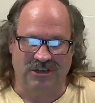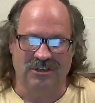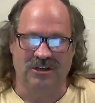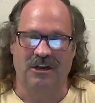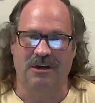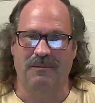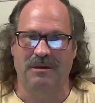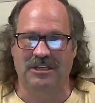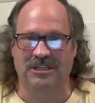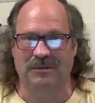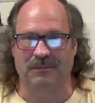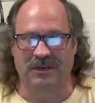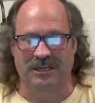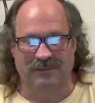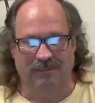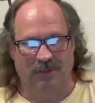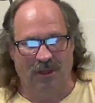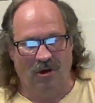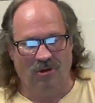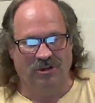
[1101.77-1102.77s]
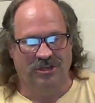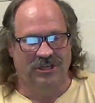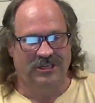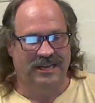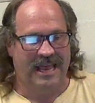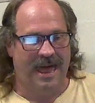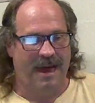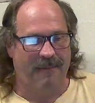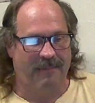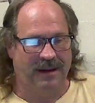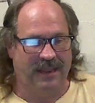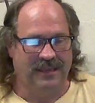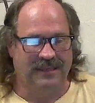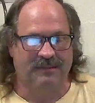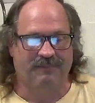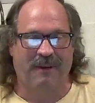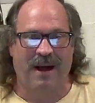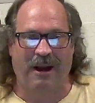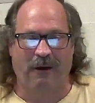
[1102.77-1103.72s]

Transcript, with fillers: There's going to be some explosions happening,